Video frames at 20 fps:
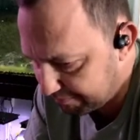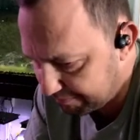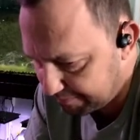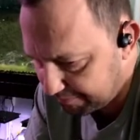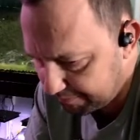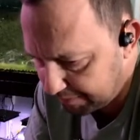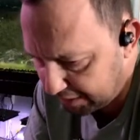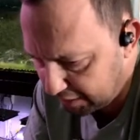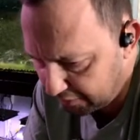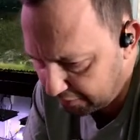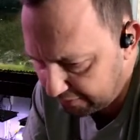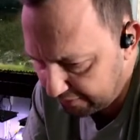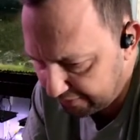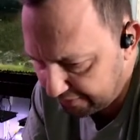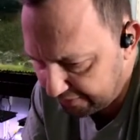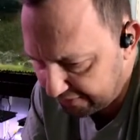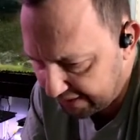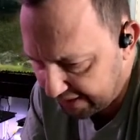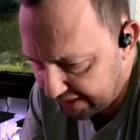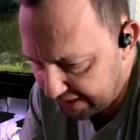But other
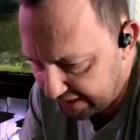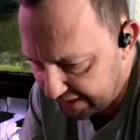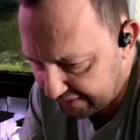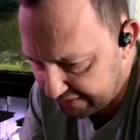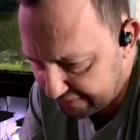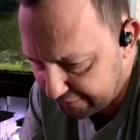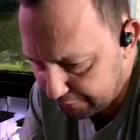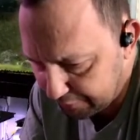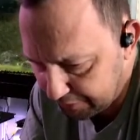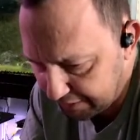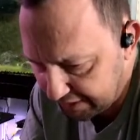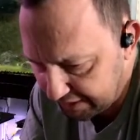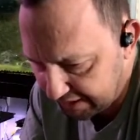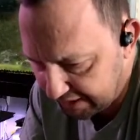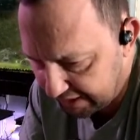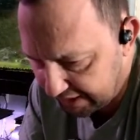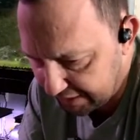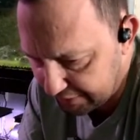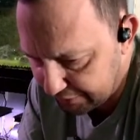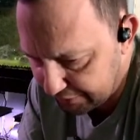than that, I do need
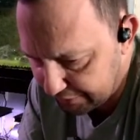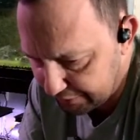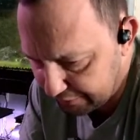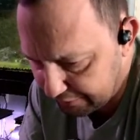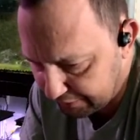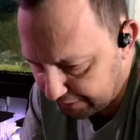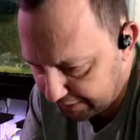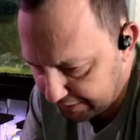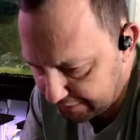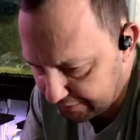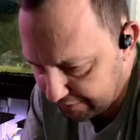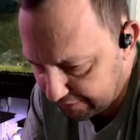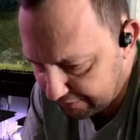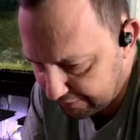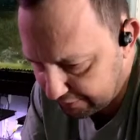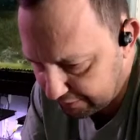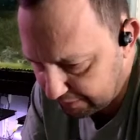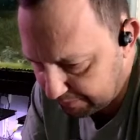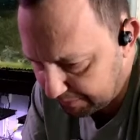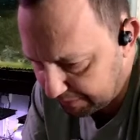an end screen.
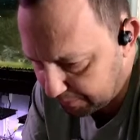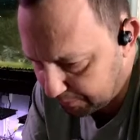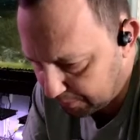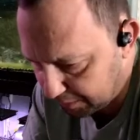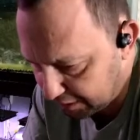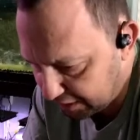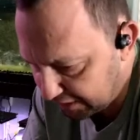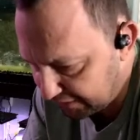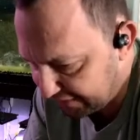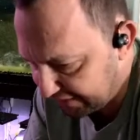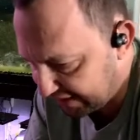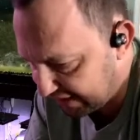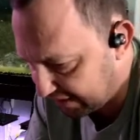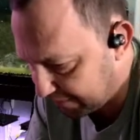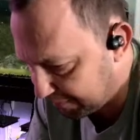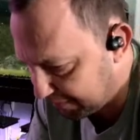So let me work on that.